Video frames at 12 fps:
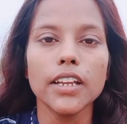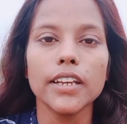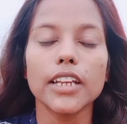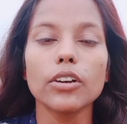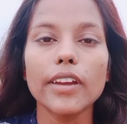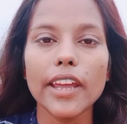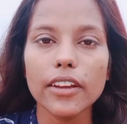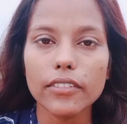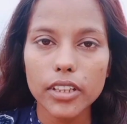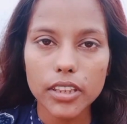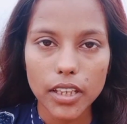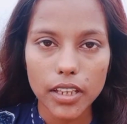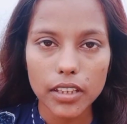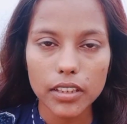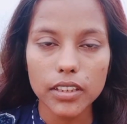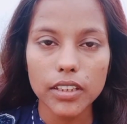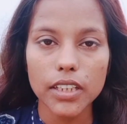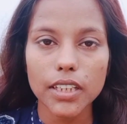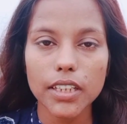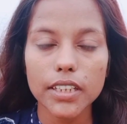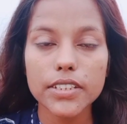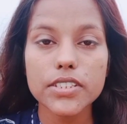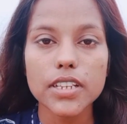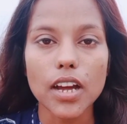Now everything, it
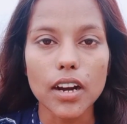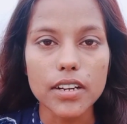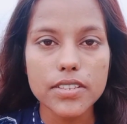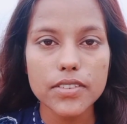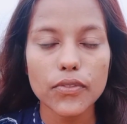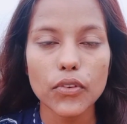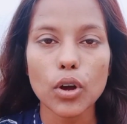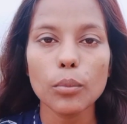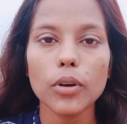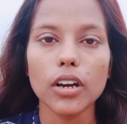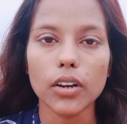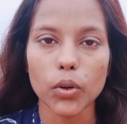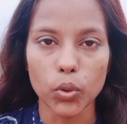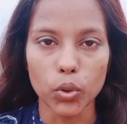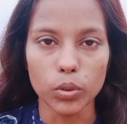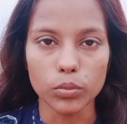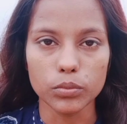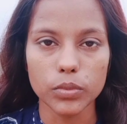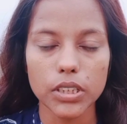starts from our home.